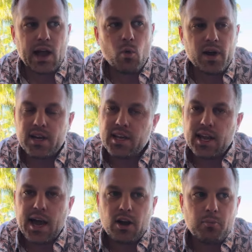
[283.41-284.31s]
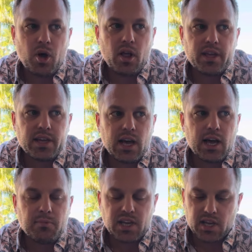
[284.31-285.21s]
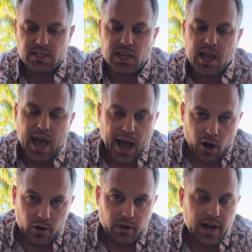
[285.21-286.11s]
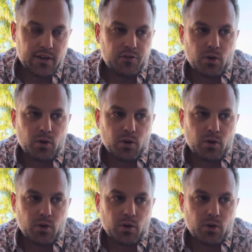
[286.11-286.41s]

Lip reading: I wanted to get out of Polygon because Algorand,